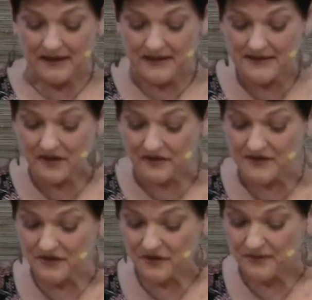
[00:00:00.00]
This
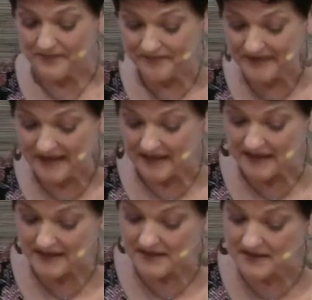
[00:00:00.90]
also
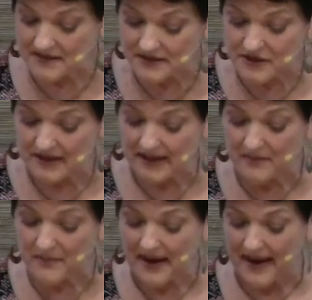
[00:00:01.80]
is such an
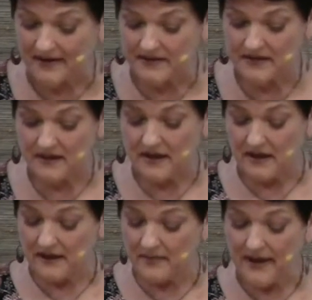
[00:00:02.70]

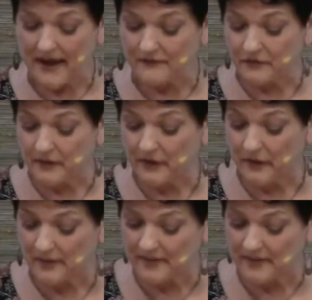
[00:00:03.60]
impactful regret,